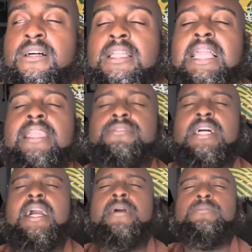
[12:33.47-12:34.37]
a lot of
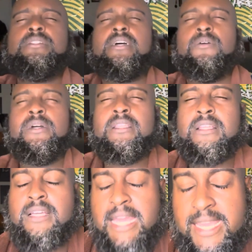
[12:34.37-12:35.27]
times
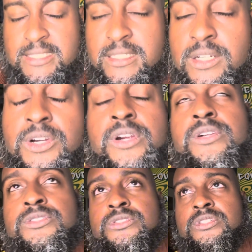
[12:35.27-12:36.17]
when hazing
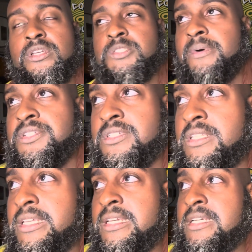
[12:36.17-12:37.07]
occurs,
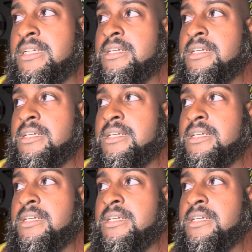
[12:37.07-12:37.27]
especially